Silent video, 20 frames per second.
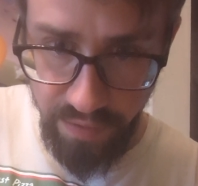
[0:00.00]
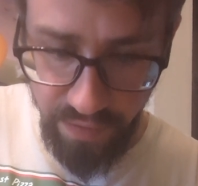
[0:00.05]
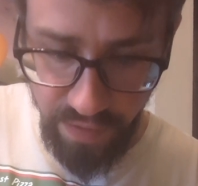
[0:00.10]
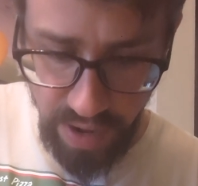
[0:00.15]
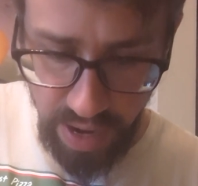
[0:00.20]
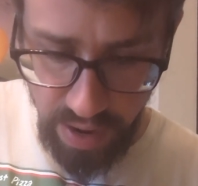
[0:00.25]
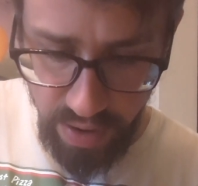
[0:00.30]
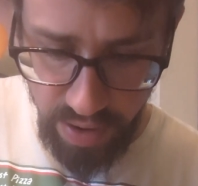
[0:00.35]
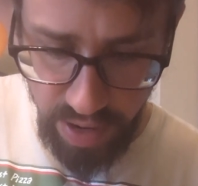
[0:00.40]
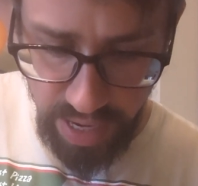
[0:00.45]

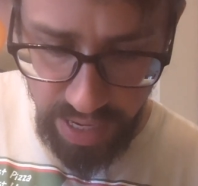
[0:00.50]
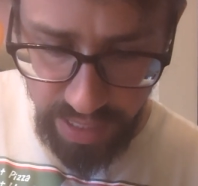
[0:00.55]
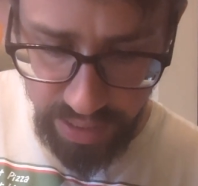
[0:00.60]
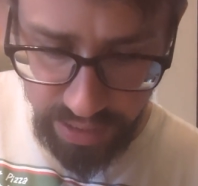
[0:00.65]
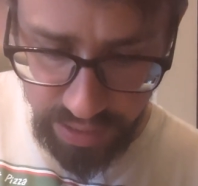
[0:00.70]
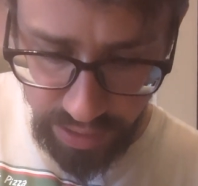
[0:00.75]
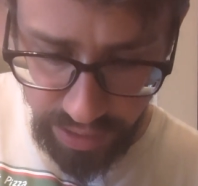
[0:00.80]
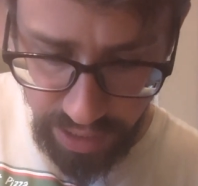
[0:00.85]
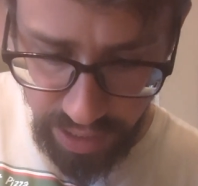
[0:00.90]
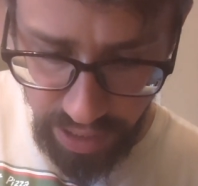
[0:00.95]
very
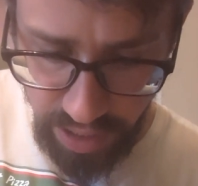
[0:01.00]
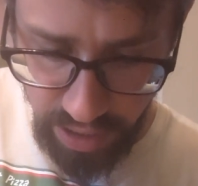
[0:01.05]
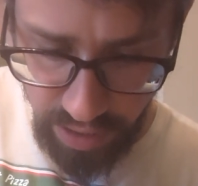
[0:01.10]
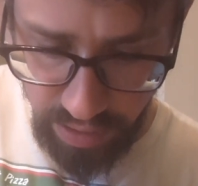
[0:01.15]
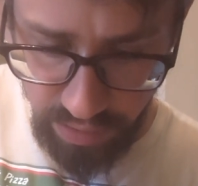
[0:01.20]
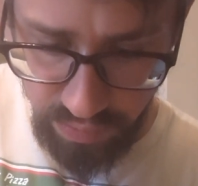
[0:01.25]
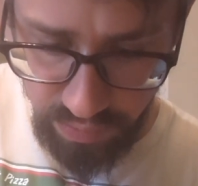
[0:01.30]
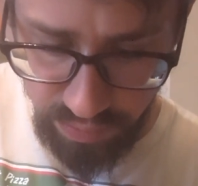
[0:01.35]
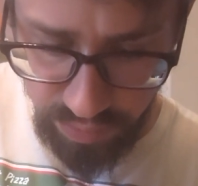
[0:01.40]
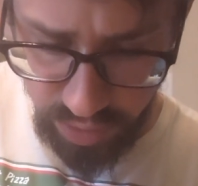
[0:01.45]
easily
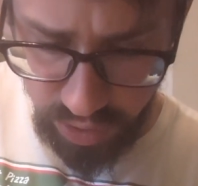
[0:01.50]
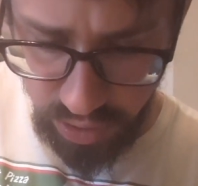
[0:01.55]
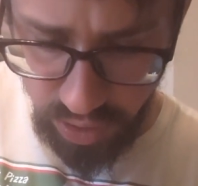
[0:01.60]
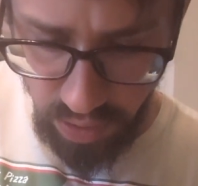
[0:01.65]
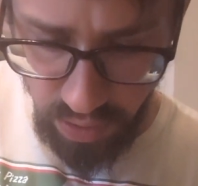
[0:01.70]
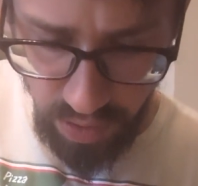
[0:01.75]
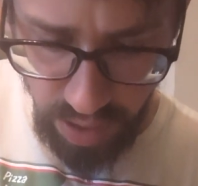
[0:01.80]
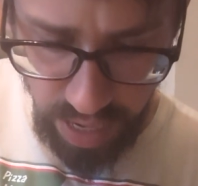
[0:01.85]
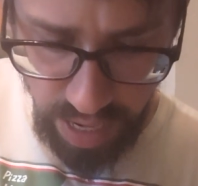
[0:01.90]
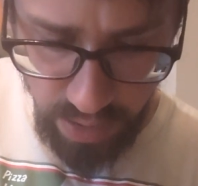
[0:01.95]
here.
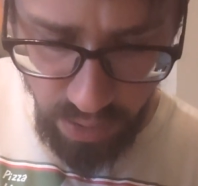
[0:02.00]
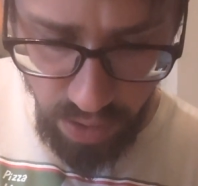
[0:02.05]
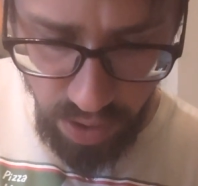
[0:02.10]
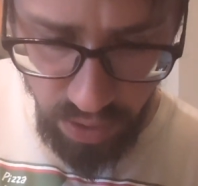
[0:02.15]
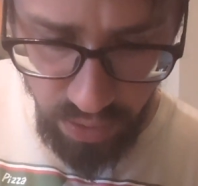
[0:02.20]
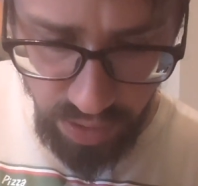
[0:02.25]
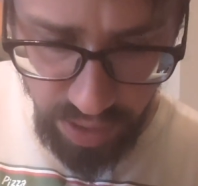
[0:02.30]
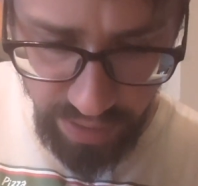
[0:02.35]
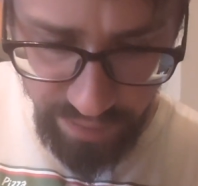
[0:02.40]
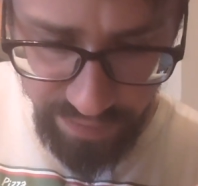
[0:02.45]
So I
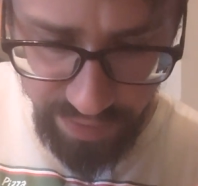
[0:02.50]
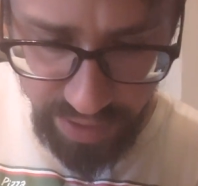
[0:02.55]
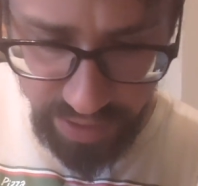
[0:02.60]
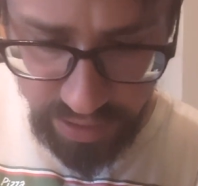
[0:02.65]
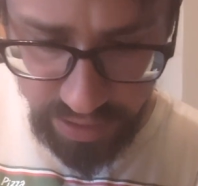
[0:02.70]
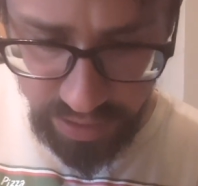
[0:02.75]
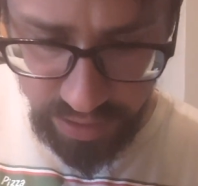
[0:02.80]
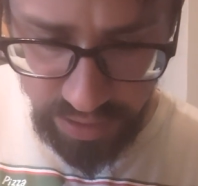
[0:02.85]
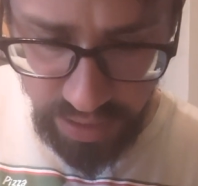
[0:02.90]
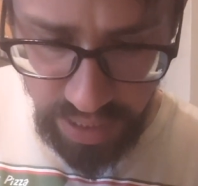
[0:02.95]
will give
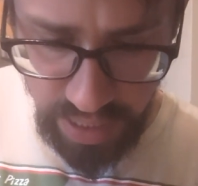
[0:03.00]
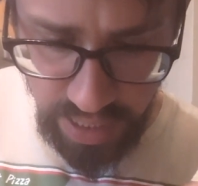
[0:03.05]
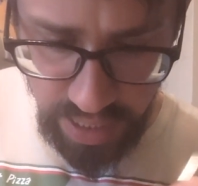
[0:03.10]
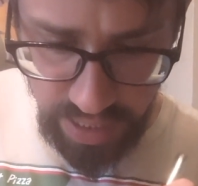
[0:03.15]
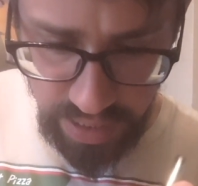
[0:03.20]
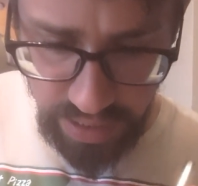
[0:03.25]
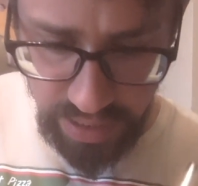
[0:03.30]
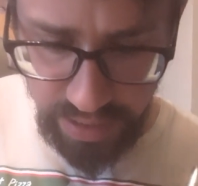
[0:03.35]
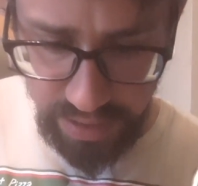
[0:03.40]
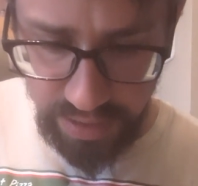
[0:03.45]
this.
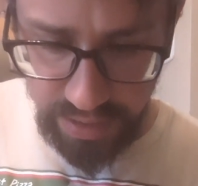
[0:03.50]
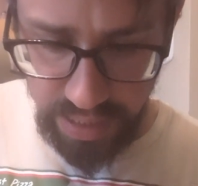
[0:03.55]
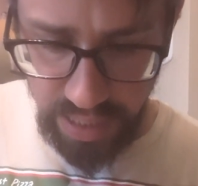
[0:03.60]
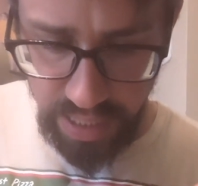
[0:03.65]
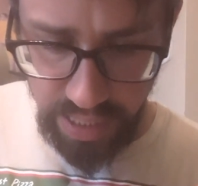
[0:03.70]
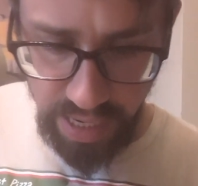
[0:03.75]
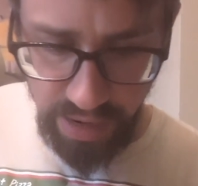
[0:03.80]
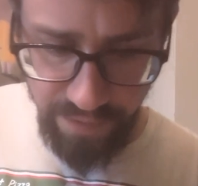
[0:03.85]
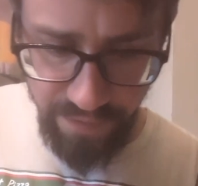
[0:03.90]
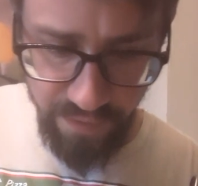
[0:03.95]
This is going
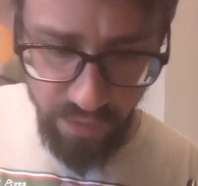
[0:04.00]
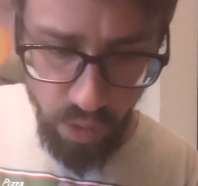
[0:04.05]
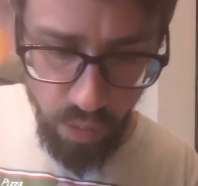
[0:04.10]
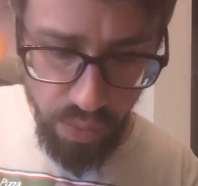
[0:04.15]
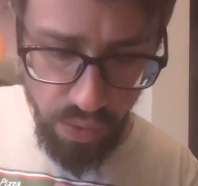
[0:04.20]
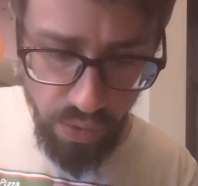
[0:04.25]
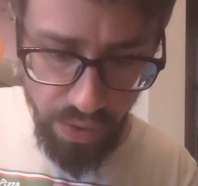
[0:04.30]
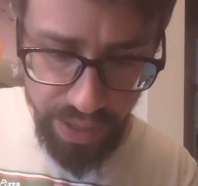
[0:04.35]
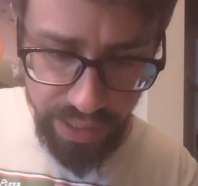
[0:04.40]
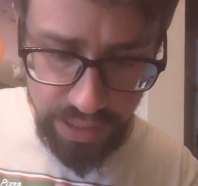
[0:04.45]
to get full
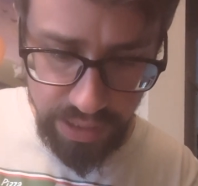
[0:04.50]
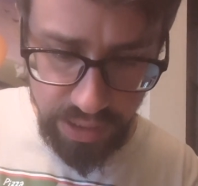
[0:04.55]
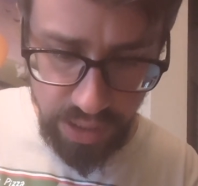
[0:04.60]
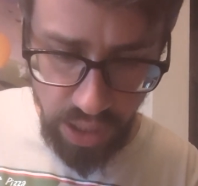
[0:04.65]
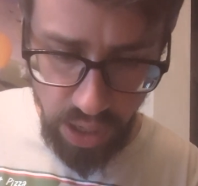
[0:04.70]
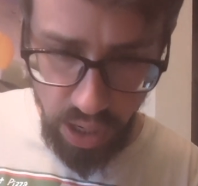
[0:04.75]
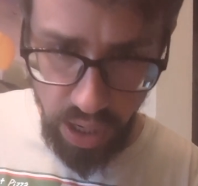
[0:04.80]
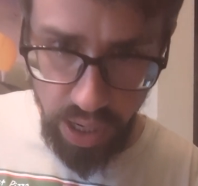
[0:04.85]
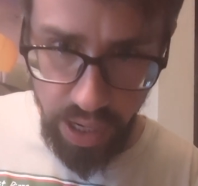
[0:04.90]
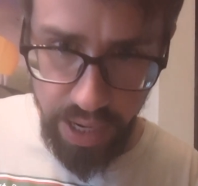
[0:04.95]
points
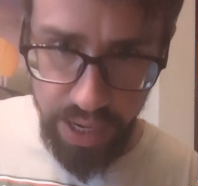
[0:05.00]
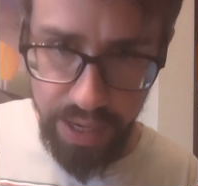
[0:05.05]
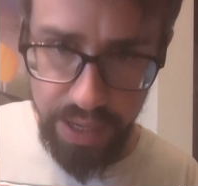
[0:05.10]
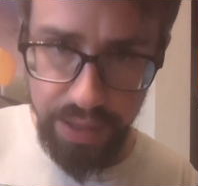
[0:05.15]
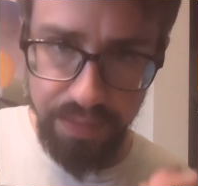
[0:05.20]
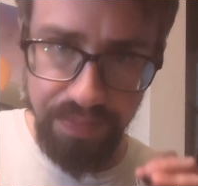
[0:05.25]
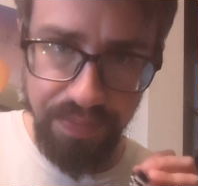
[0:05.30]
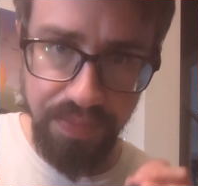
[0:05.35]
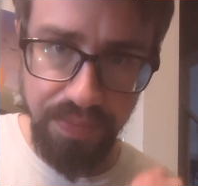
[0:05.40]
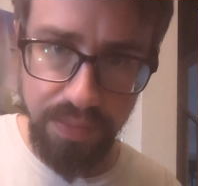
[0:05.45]

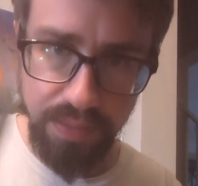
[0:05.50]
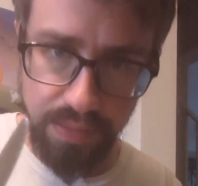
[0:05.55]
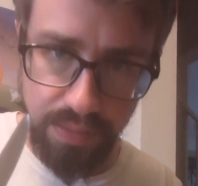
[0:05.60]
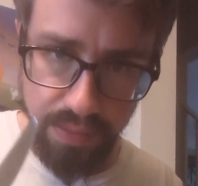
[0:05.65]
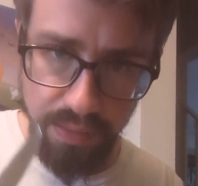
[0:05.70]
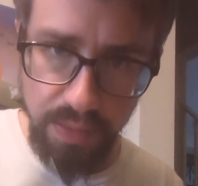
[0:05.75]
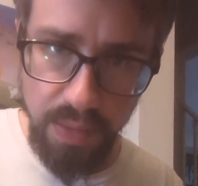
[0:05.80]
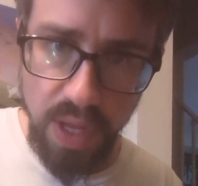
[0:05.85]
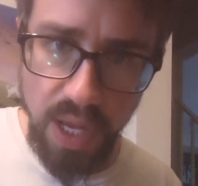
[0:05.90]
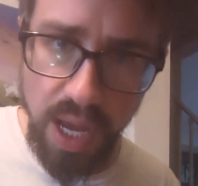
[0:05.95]
on
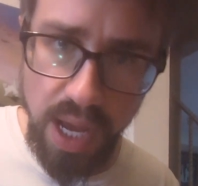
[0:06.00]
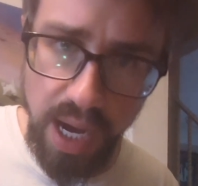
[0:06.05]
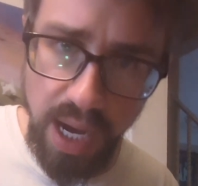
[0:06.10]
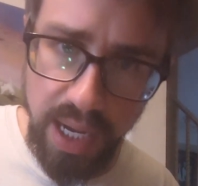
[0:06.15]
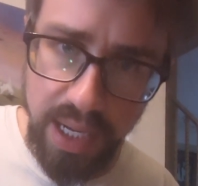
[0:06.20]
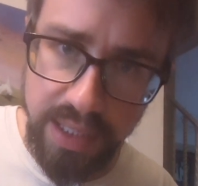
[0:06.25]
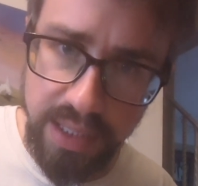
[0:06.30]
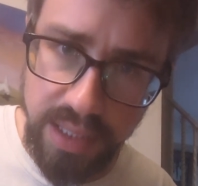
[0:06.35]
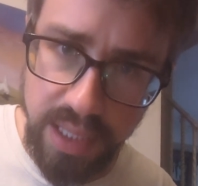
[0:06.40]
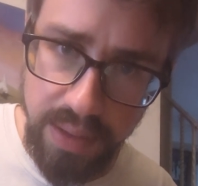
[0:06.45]

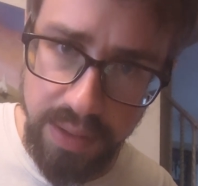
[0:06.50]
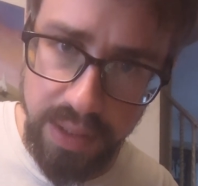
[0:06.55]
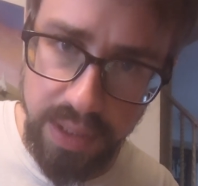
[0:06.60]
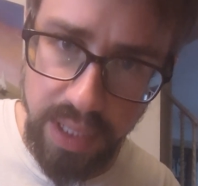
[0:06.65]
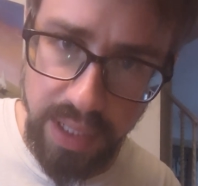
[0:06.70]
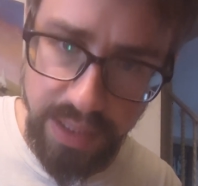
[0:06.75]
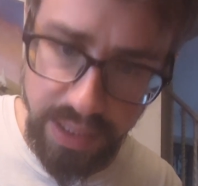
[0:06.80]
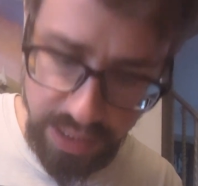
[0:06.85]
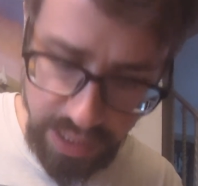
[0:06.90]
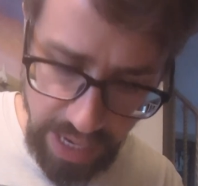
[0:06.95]

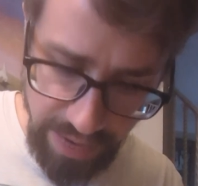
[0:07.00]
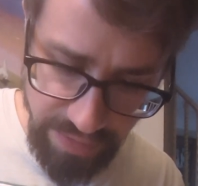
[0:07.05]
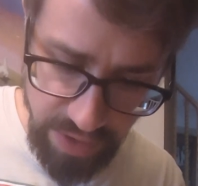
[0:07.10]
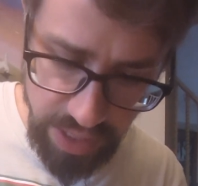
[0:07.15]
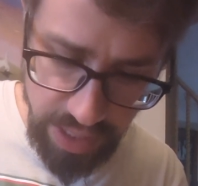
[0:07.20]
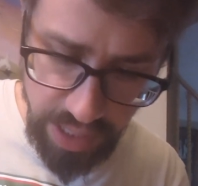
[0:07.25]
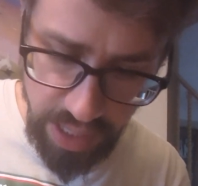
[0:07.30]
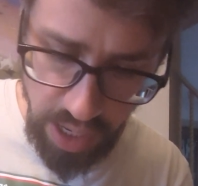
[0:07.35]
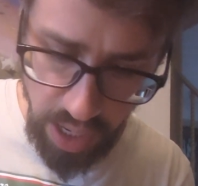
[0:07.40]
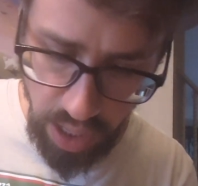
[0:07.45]

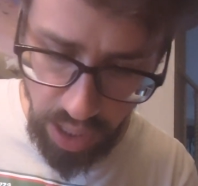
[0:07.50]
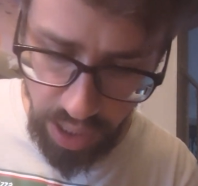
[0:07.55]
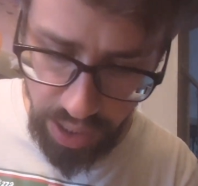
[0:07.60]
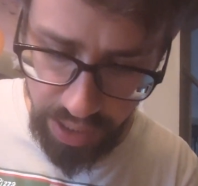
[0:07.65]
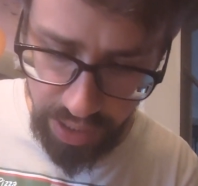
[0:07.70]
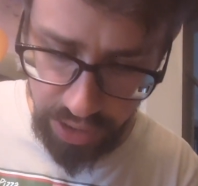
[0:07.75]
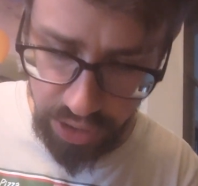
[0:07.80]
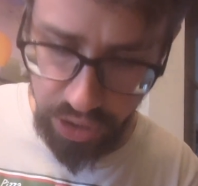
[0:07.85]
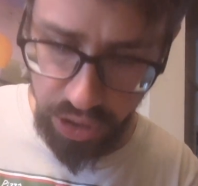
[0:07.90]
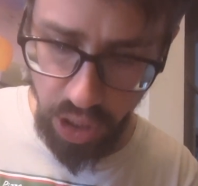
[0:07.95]
7
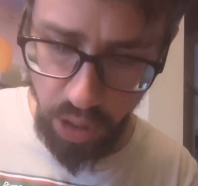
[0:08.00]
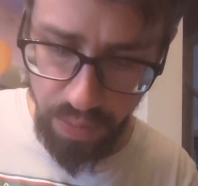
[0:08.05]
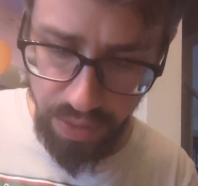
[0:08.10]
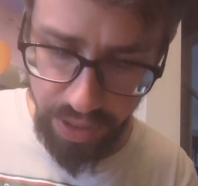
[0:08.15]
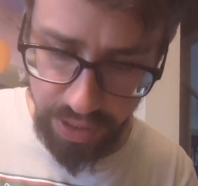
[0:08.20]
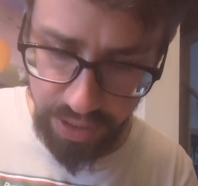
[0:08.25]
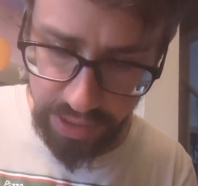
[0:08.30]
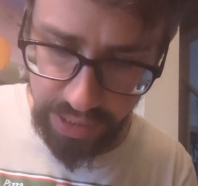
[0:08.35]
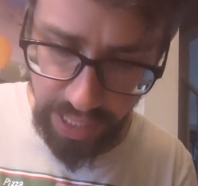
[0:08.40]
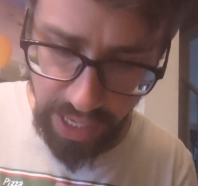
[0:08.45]
on a
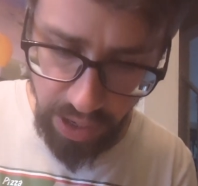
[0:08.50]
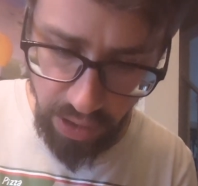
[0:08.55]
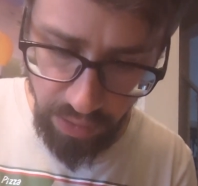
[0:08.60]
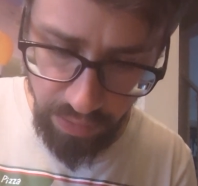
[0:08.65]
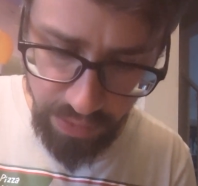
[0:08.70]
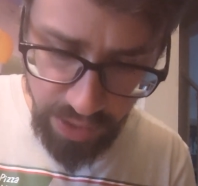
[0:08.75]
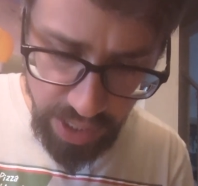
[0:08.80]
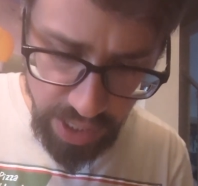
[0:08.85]
sharpness scale.